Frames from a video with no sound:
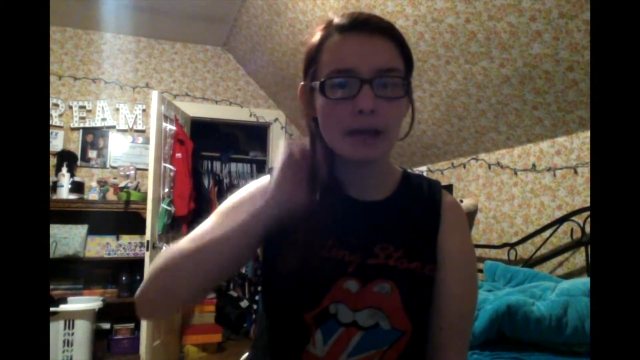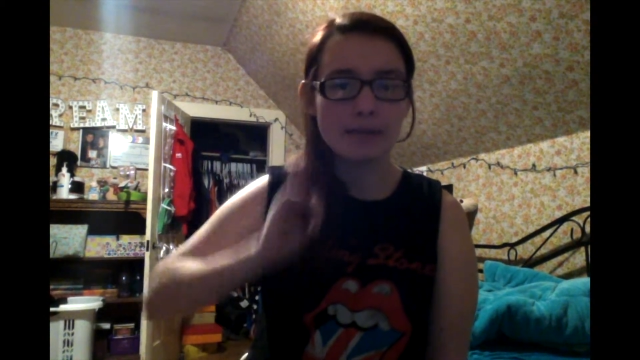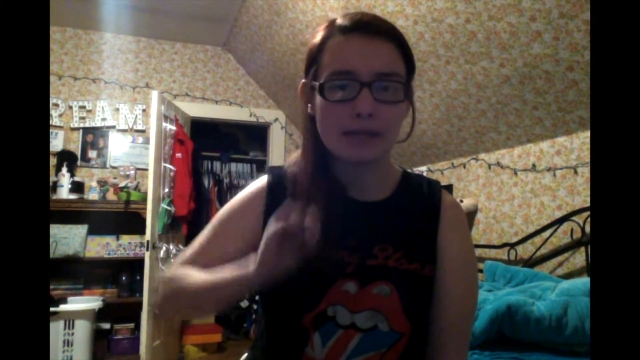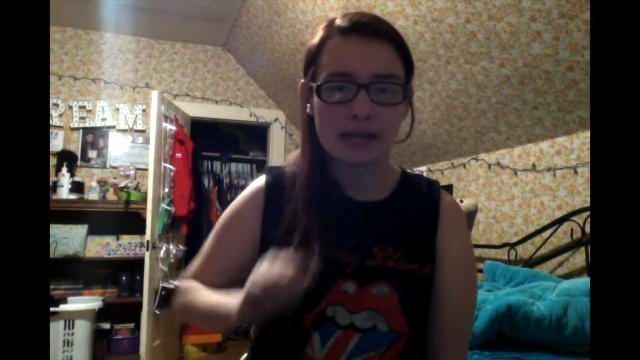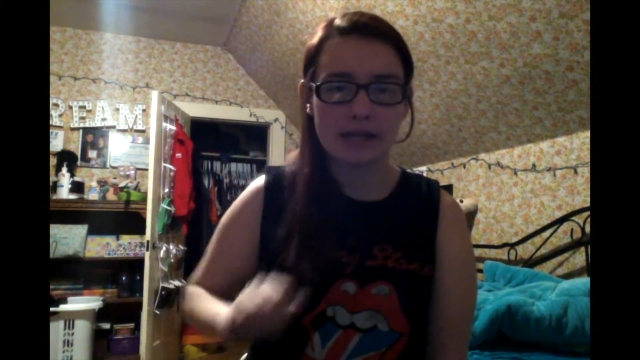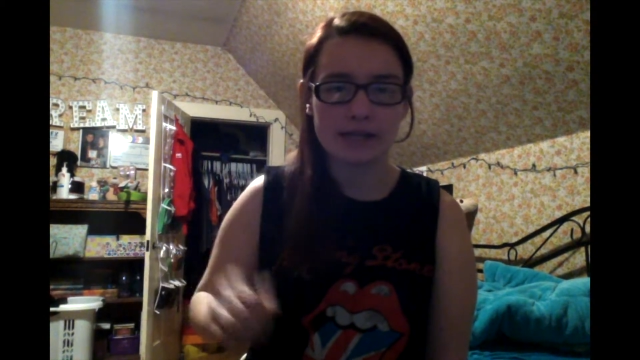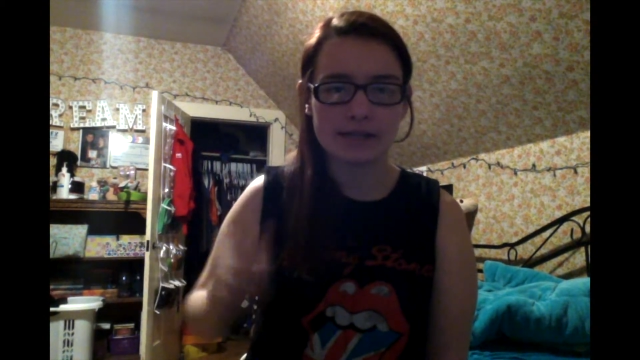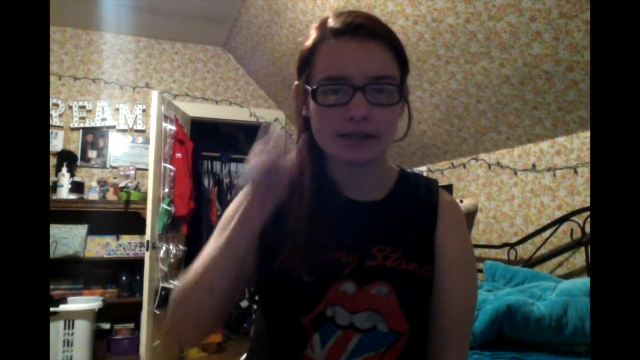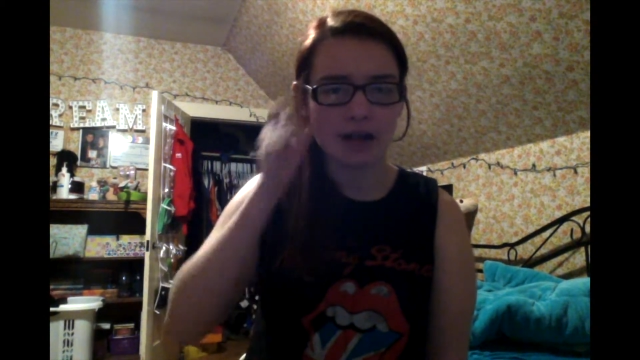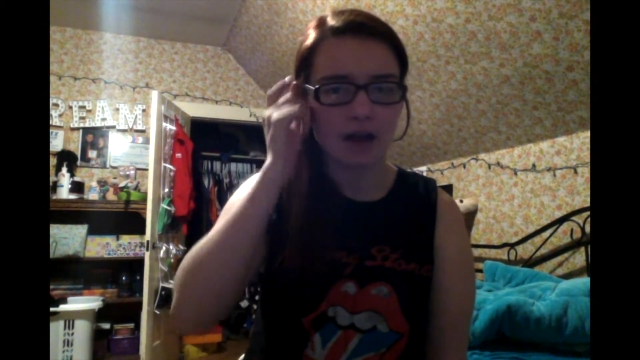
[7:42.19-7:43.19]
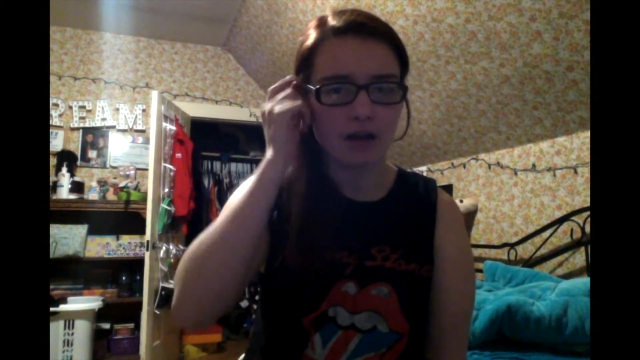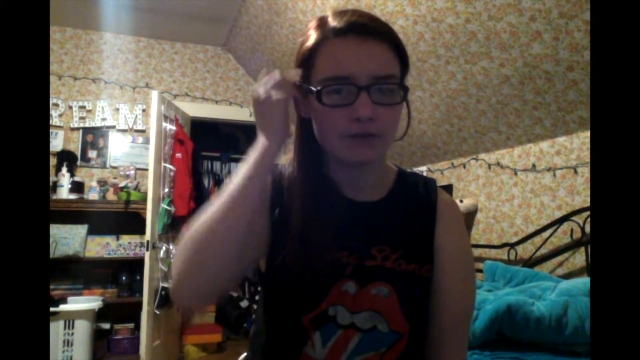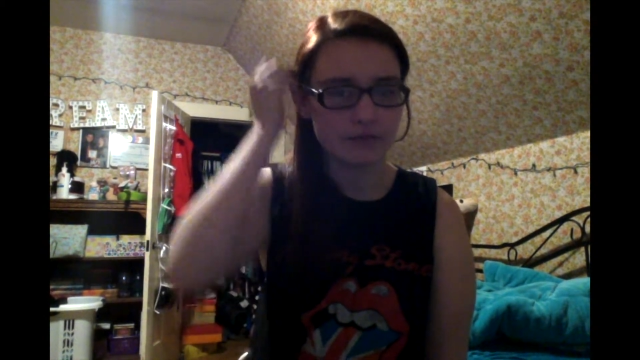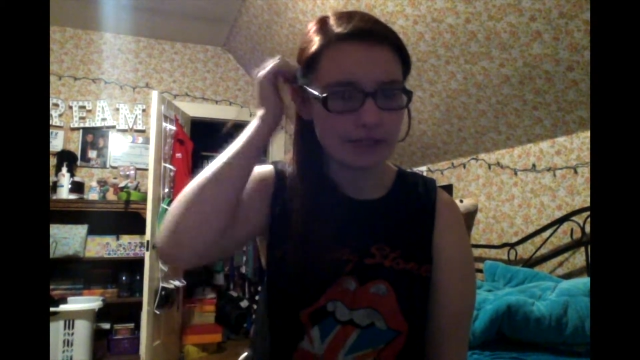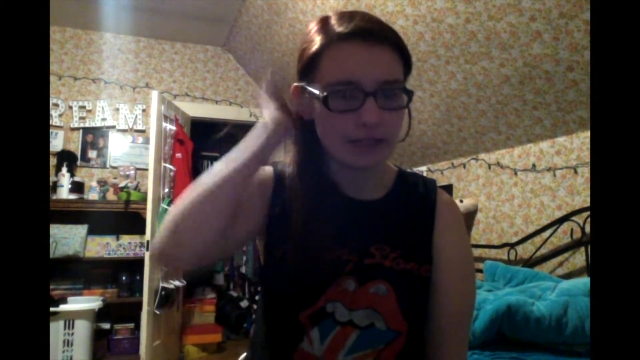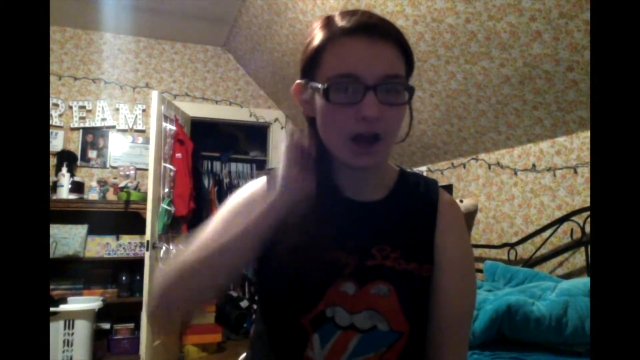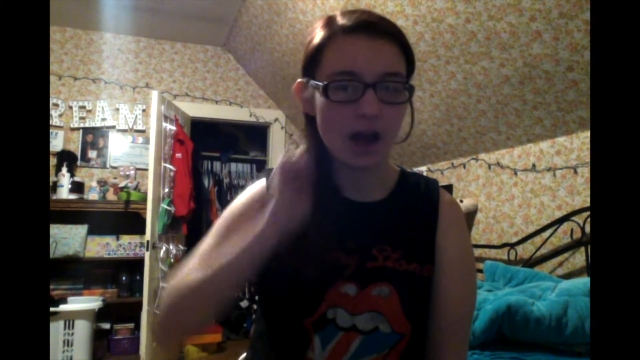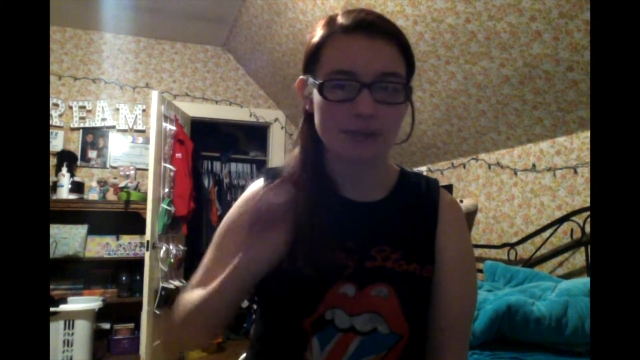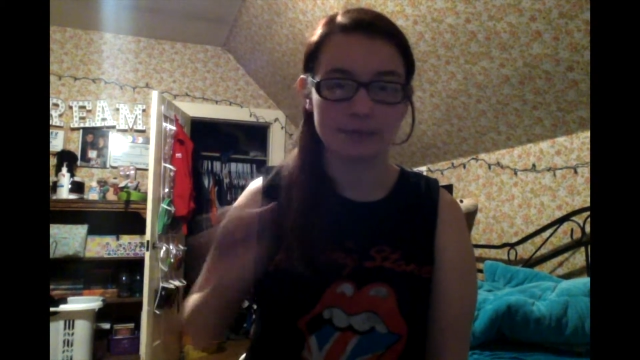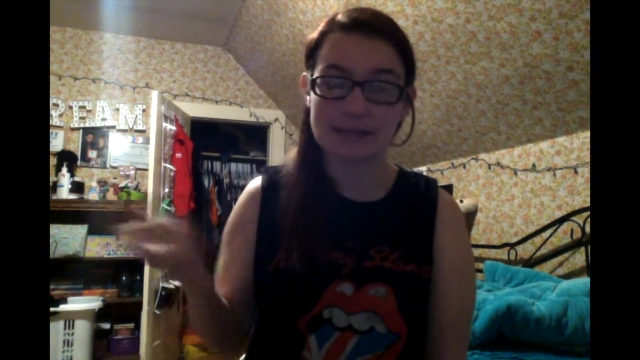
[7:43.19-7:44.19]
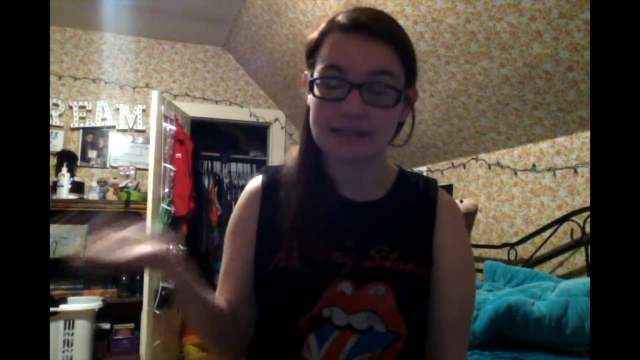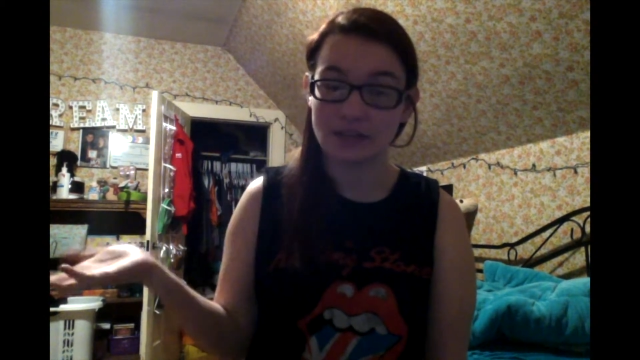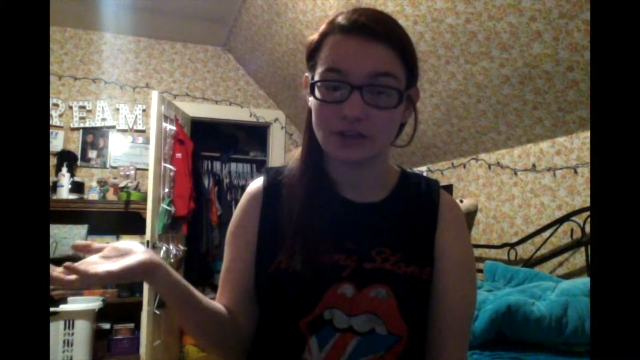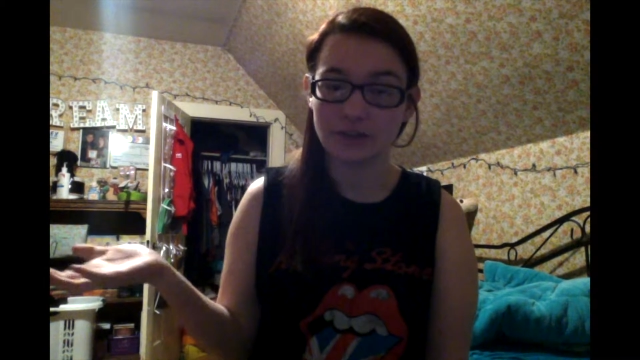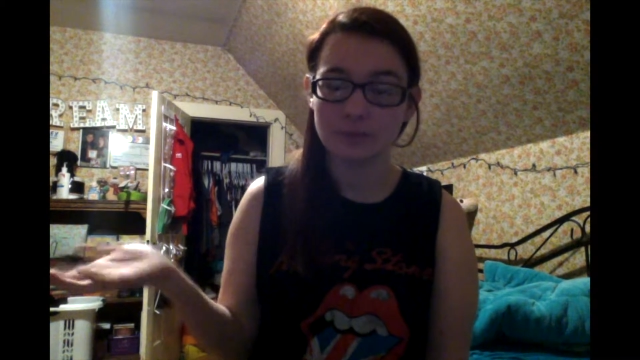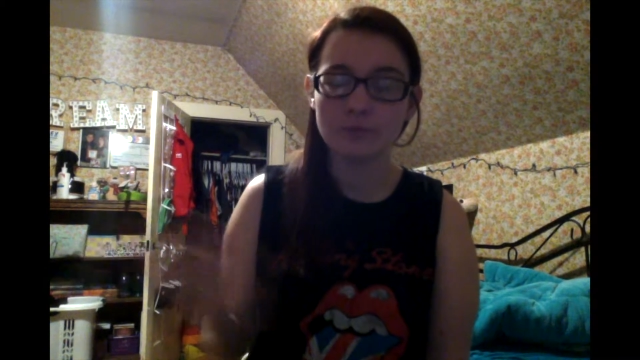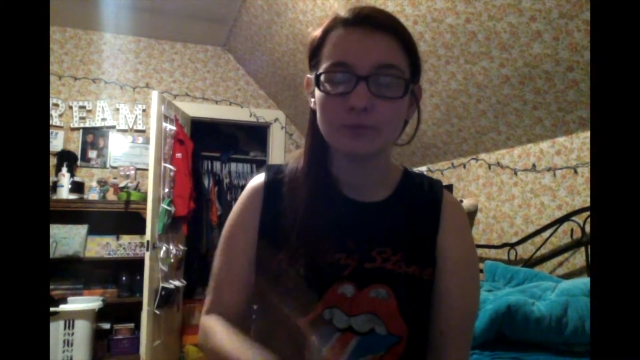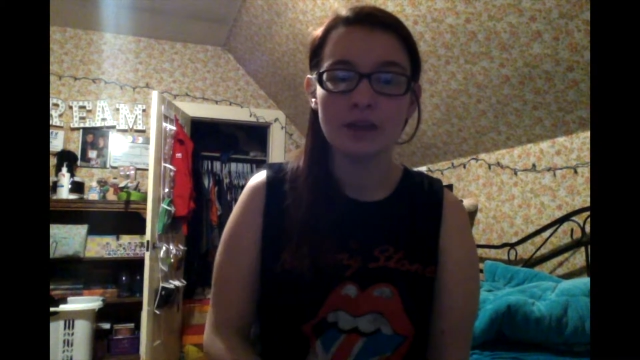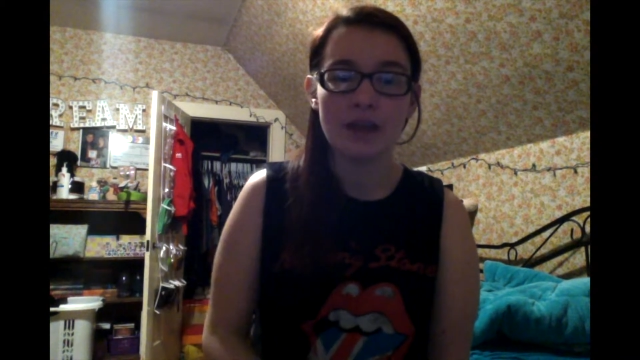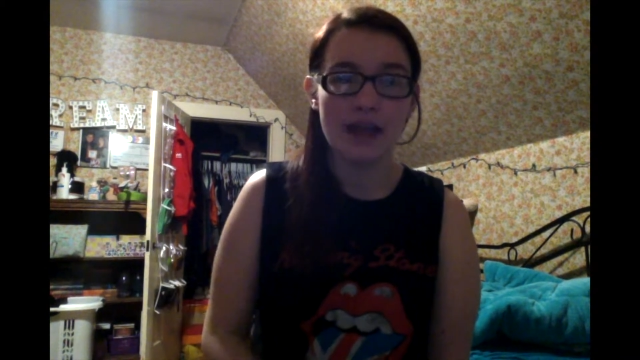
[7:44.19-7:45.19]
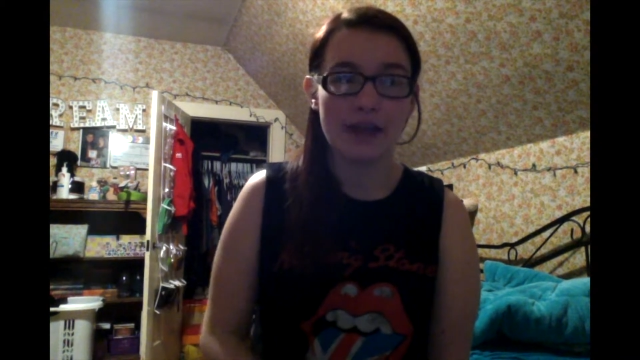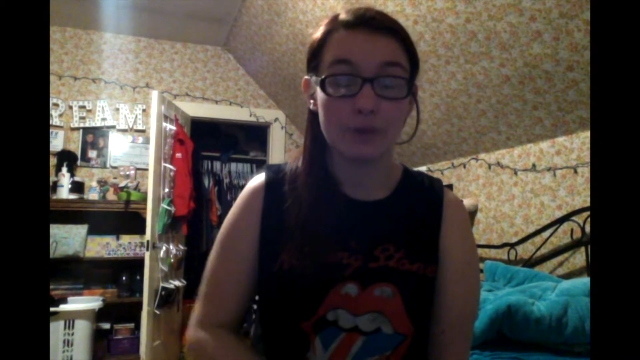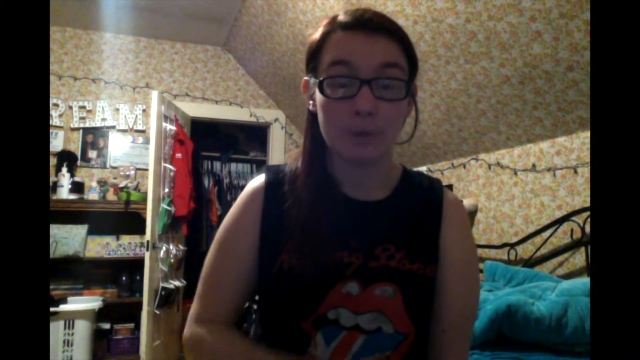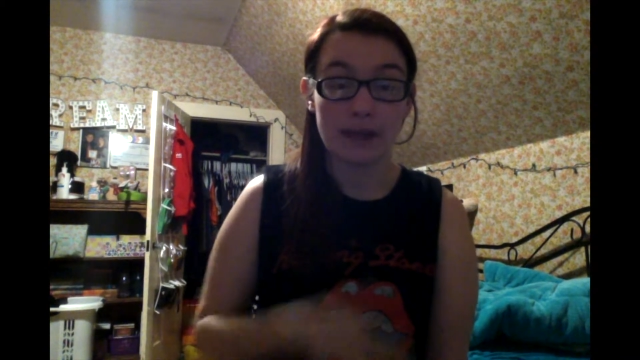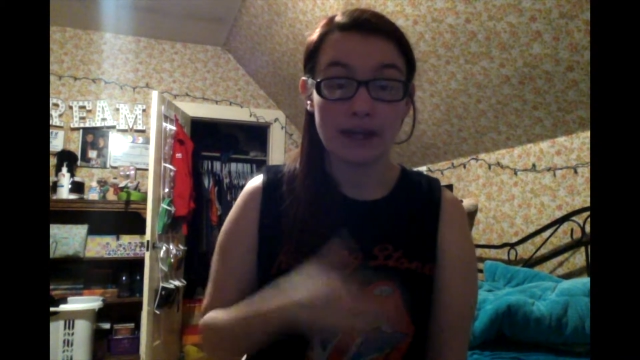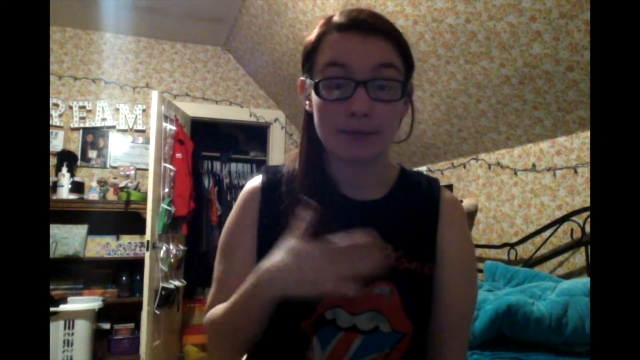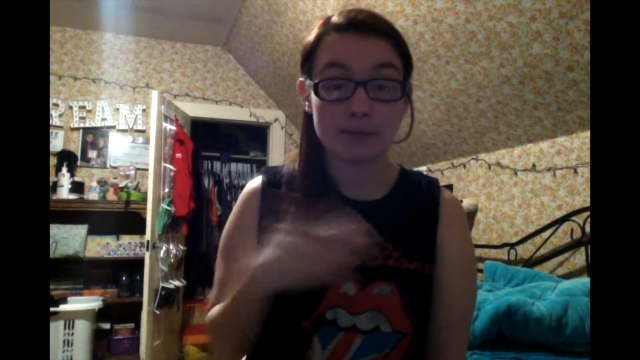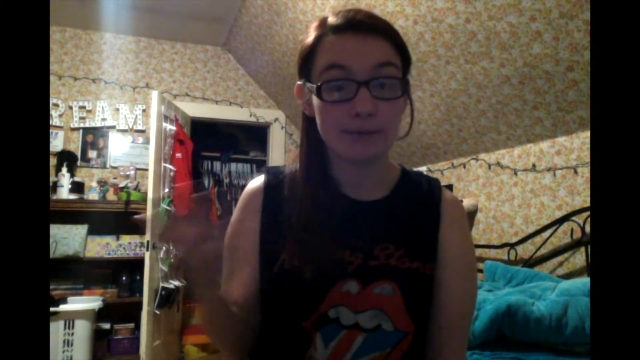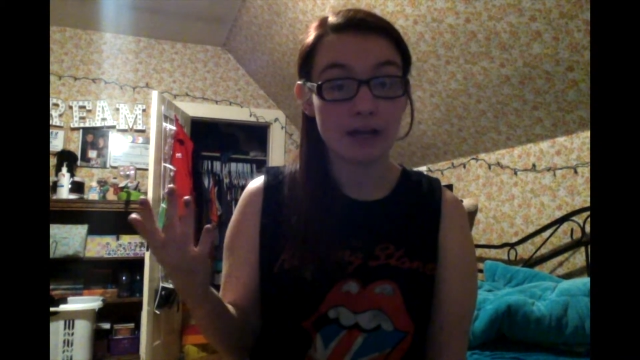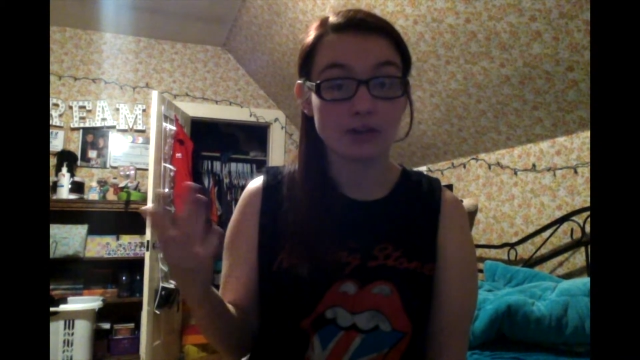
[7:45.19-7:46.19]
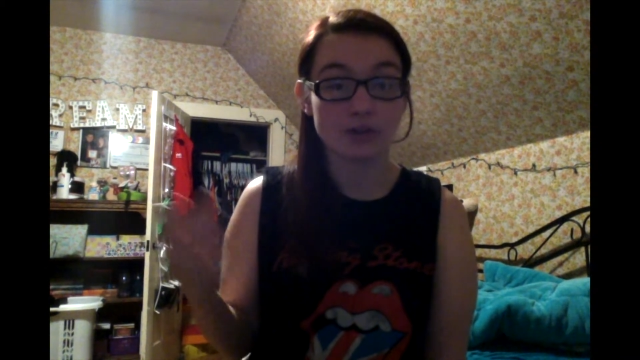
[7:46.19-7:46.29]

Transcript: because of the hospitalization and the way it was billed.